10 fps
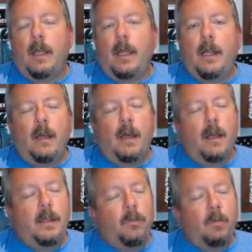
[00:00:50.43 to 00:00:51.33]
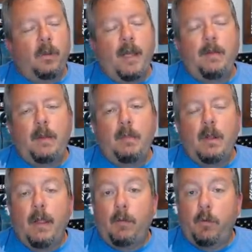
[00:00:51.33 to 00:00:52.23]
And it doesn't really have any
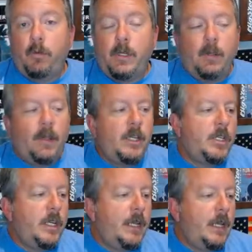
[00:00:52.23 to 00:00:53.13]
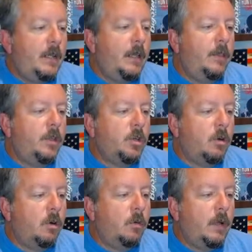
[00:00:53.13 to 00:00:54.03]
mid-level circulation in it. The
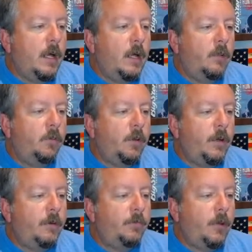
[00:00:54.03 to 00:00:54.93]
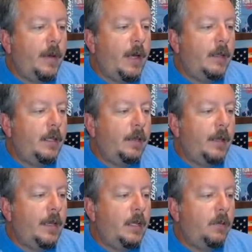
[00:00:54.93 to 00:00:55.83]
general steering flow out in the
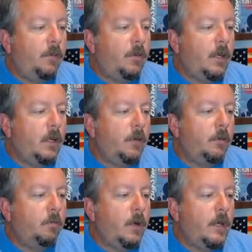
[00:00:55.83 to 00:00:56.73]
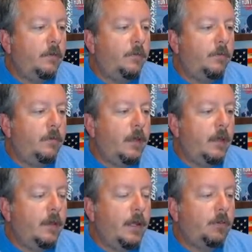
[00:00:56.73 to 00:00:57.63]
Atlantic is it's going to go this way
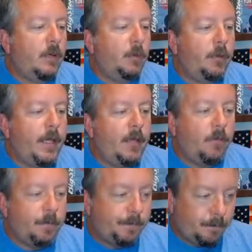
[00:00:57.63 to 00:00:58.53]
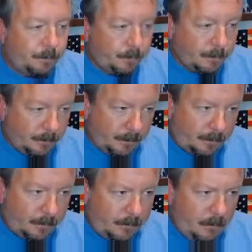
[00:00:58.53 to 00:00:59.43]
in the next couple days.
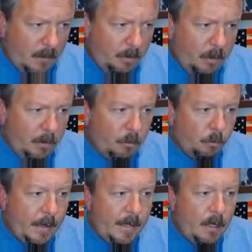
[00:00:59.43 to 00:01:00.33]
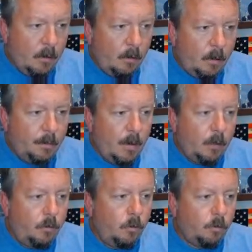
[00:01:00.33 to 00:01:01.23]
Some of this rain here along the
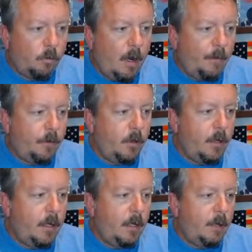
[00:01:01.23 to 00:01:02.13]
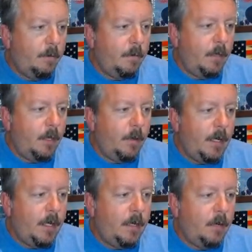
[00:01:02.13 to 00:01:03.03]
monsoonal trough could end up, you know,
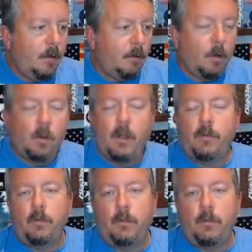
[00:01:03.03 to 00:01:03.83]
hitting lower Lesser